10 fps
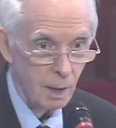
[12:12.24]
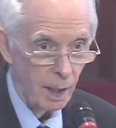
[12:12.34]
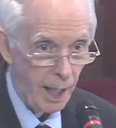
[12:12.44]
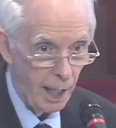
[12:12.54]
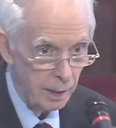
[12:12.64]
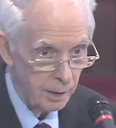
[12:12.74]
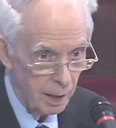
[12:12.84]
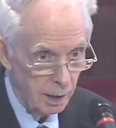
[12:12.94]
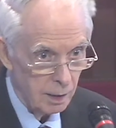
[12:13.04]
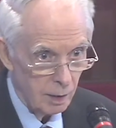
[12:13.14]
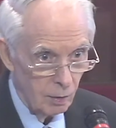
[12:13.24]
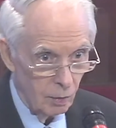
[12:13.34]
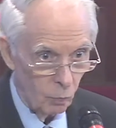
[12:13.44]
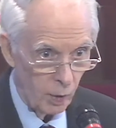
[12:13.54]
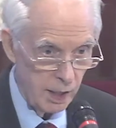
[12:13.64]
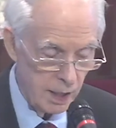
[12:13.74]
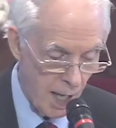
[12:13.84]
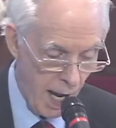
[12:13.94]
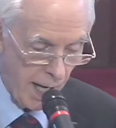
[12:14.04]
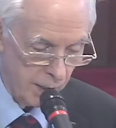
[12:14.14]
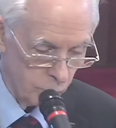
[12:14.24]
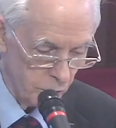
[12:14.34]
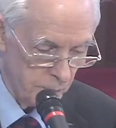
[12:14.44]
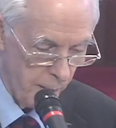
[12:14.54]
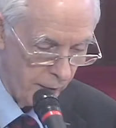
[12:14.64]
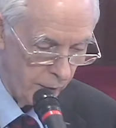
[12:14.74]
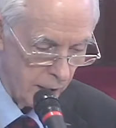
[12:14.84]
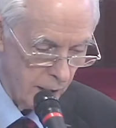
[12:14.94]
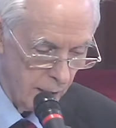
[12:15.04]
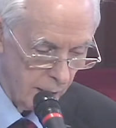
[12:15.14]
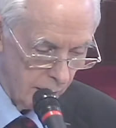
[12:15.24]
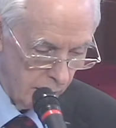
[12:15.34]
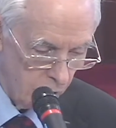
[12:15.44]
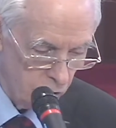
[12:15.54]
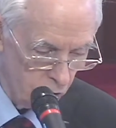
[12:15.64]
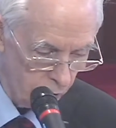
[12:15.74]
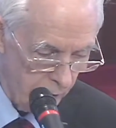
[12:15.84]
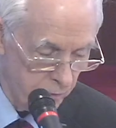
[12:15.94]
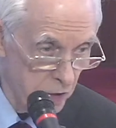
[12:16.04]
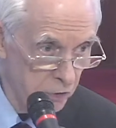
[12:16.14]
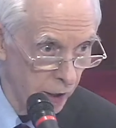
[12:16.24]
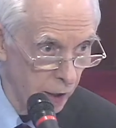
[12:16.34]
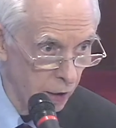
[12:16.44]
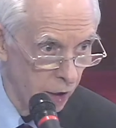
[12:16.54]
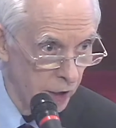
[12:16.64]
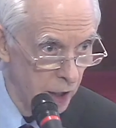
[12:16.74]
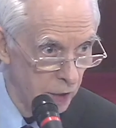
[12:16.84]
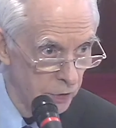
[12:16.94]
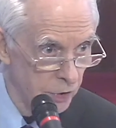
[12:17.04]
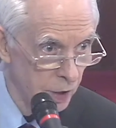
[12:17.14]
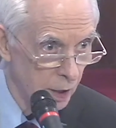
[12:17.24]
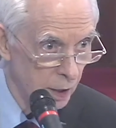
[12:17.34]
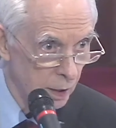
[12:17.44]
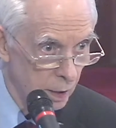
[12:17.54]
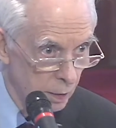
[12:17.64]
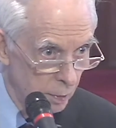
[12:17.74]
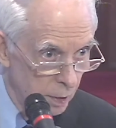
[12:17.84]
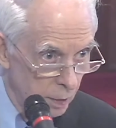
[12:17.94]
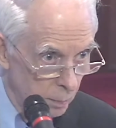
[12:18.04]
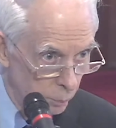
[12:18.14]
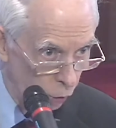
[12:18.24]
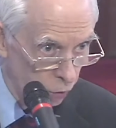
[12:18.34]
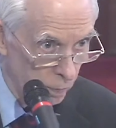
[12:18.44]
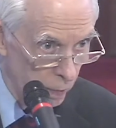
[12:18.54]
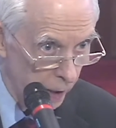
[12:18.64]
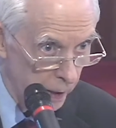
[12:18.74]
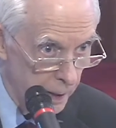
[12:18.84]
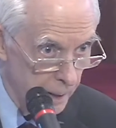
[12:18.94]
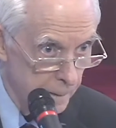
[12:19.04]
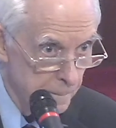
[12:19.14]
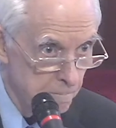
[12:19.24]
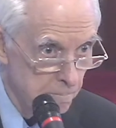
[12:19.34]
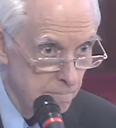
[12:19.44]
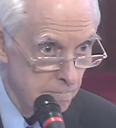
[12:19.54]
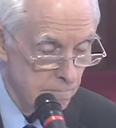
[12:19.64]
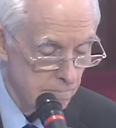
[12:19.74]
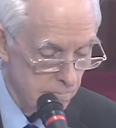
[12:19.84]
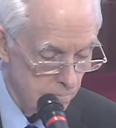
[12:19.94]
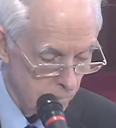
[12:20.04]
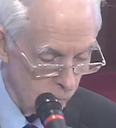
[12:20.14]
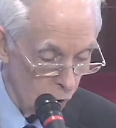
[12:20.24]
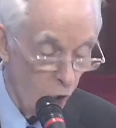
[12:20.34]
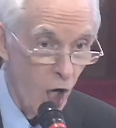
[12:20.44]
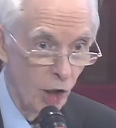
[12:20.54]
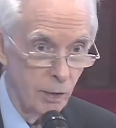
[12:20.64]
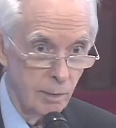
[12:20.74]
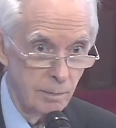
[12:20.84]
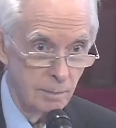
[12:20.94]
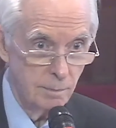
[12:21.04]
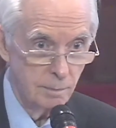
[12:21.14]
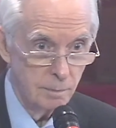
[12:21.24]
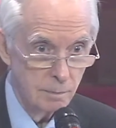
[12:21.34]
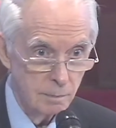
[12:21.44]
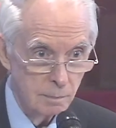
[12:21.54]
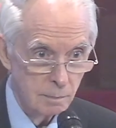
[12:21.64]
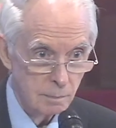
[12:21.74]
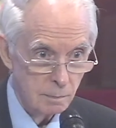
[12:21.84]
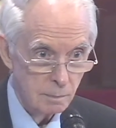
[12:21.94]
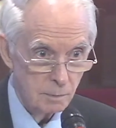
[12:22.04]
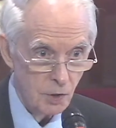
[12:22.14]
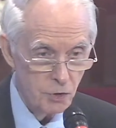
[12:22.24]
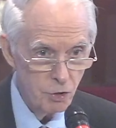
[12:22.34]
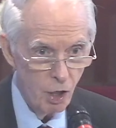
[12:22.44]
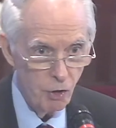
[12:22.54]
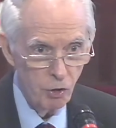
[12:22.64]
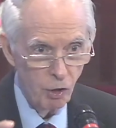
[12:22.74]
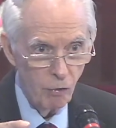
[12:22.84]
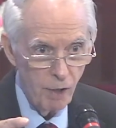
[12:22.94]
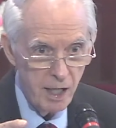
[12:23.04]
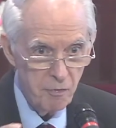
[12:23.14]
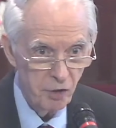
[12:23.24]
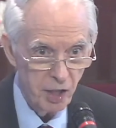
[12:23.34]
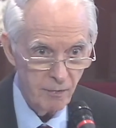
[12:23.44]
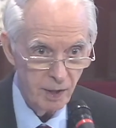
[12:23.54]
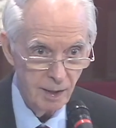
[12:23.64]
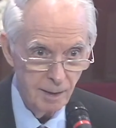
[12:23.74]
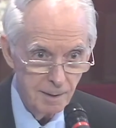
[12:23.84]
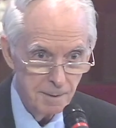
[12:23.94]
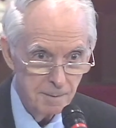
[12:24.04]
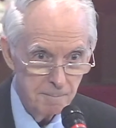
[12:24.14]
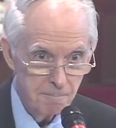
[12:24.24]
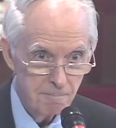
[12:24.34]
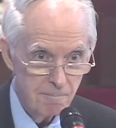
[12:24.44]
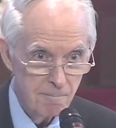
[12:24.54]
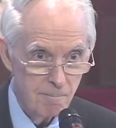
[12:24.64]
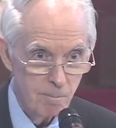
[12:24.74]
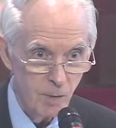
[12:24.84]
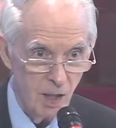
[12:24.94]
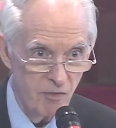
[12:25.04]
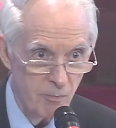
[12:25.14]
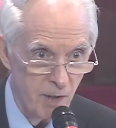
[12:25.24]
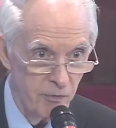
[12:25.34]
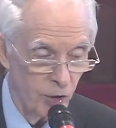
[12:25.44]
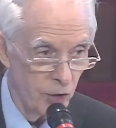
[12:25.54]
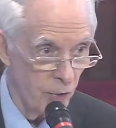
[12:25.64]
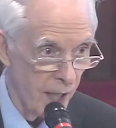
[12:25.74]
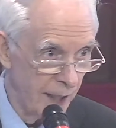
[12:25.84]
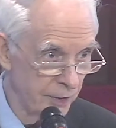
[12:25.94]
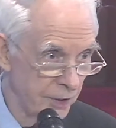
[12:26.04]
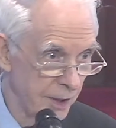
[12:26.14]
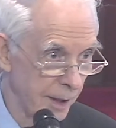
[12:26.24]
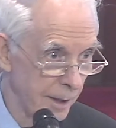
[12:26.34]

and when He died and was buried, He took everything on His broken body. Gone. Did you know you're already forgiven, even before you ask?